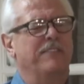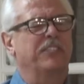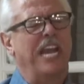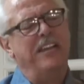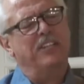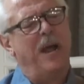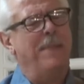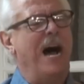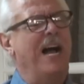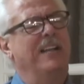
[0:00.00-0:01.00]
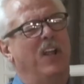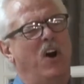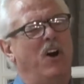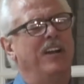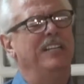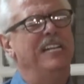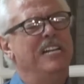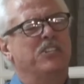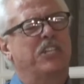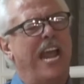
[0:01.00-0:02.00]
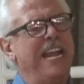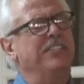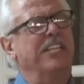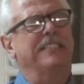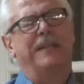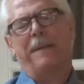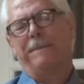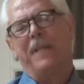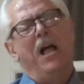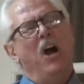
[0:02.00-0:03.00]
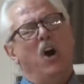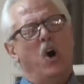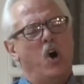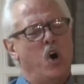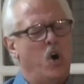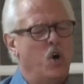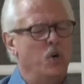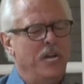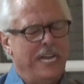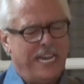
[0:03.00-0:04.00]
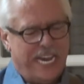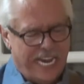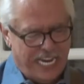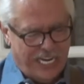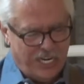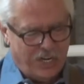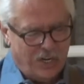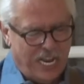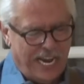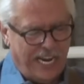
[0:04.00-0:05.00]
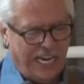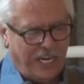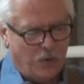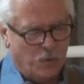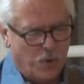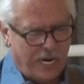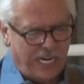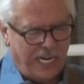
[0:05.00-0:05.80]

Change our mind, Lord. Change it. Oh, healing wings,